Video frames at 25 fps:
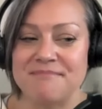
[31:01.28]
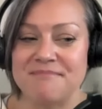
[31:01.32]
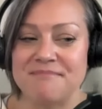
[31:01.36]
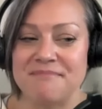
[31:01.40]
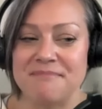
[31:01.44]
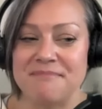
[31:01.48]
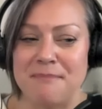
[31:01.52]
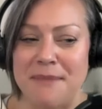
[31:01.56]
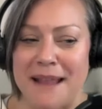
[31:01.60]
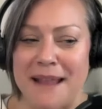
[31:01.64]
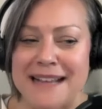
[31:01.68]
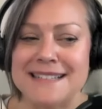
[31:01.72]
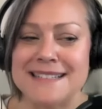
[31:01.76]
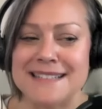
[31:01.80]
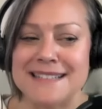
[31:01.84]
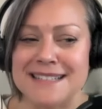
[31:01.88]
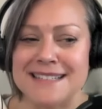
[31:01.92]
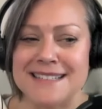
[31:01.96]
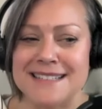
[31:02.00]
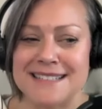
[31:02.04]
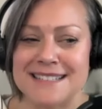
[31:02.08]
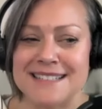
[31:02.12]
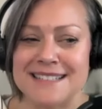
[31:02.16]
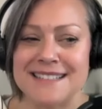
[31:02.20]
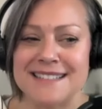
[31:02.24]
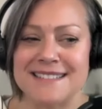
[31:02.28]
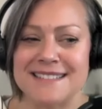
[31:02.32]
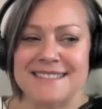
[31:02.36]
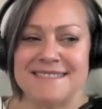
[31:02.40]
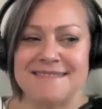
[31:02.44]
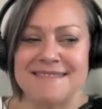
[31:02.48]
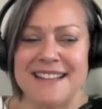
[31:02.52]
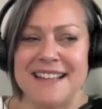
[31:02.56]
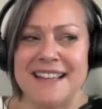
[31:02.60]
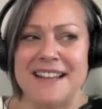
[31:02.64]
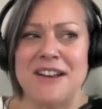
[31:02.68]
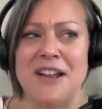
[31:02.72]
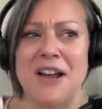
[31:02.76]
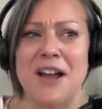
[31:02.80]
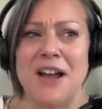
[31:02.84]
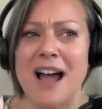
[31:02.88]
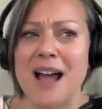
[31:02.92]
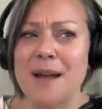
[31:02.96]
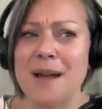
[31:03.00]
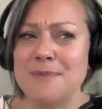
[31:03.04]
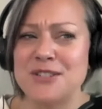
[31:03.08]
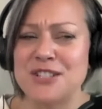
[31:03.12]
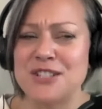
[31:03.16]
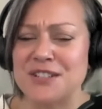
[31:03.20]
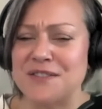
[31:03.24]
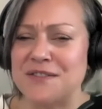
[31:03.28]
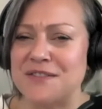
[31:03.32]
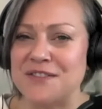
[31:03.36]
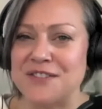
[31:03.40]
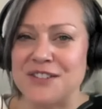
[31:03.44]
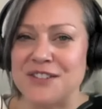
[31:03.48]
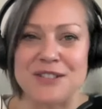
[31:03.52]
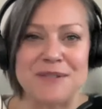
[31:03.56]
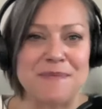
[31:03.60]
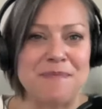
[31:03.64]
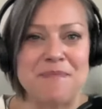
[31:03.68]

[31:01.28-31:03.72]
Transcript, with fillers: makes it an option for